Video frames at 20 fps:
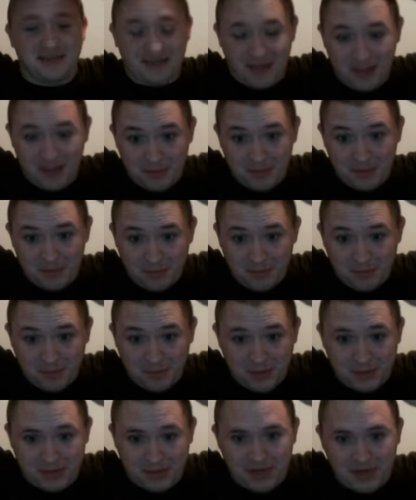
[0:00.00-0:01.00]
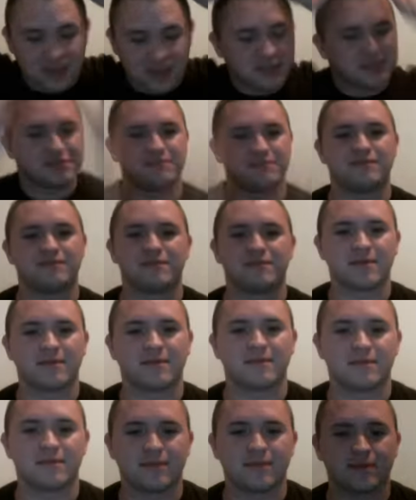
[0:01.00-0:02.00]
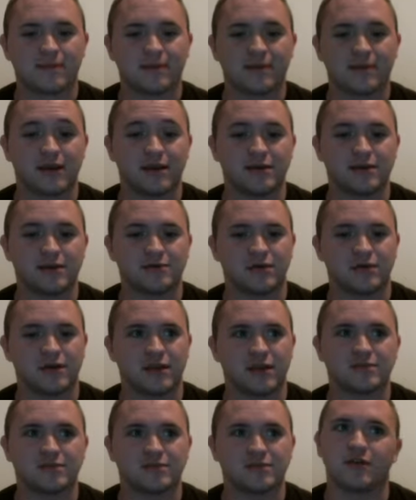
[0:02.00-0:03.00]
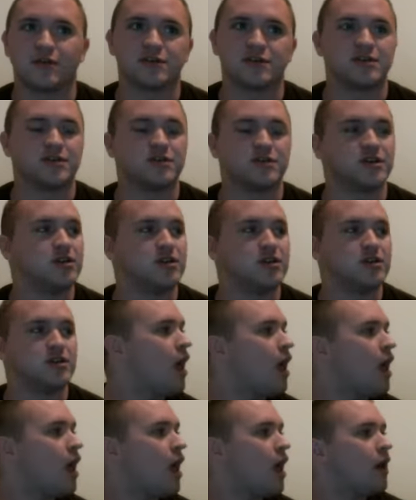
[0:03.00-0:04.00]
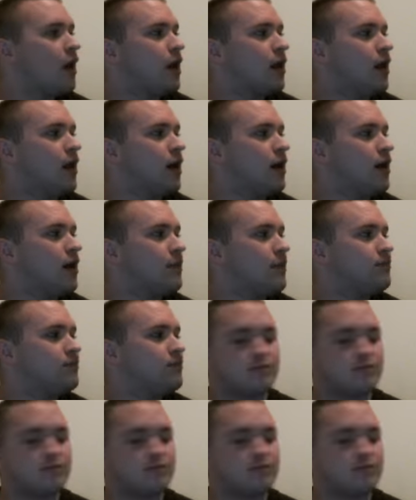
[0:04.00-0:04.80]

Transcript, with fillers: I'm completely nuts. Because, well, that's partially true. Um,